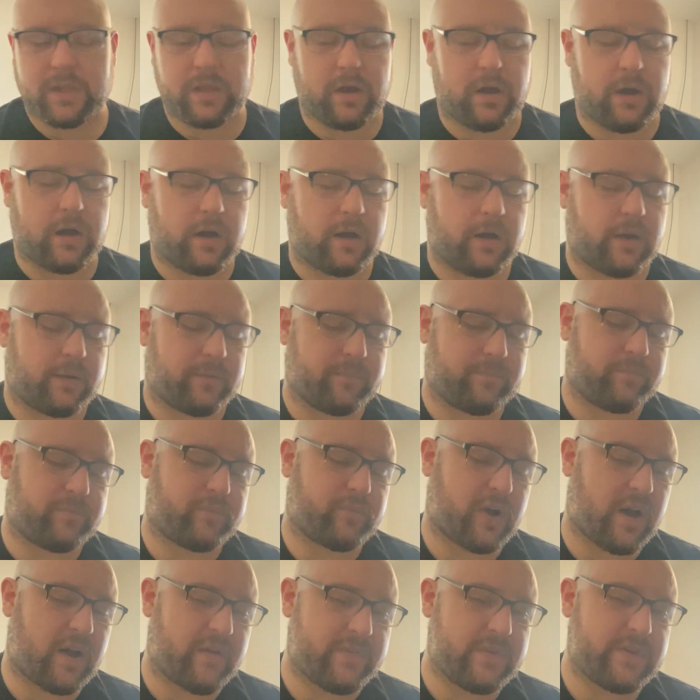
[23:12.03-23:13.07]

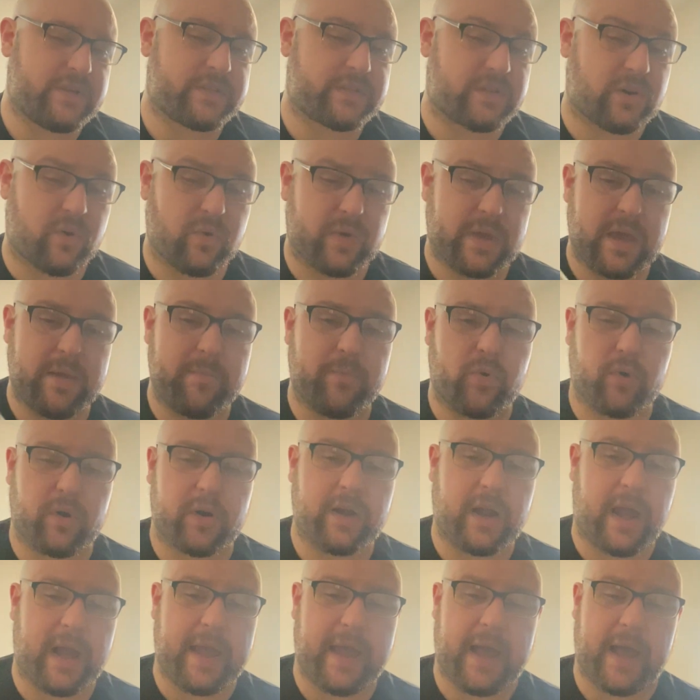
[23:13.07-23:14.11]
Profi is an okay
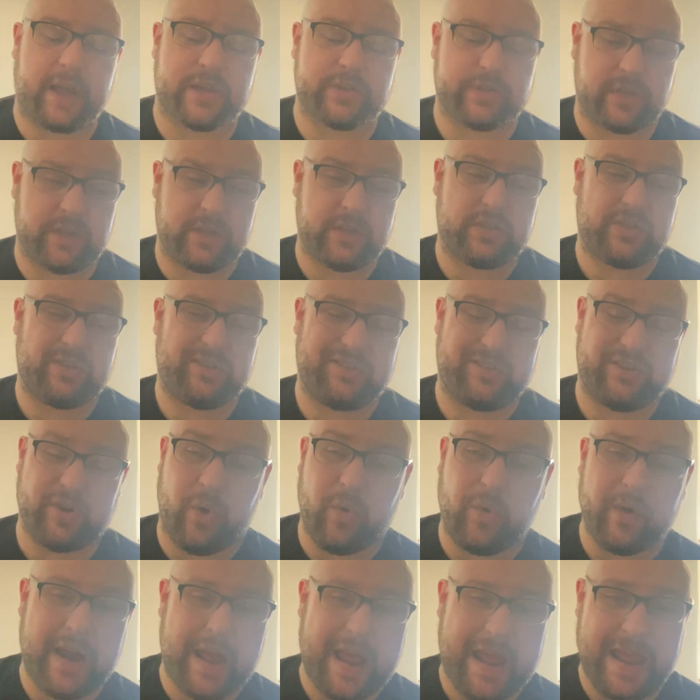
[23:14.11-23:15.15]
board. I actually
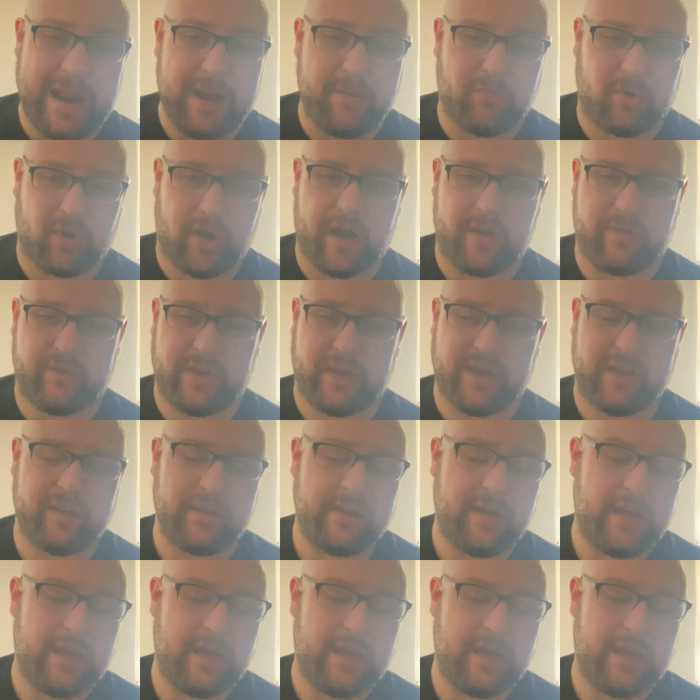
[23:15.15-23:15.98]
don't hate Profi.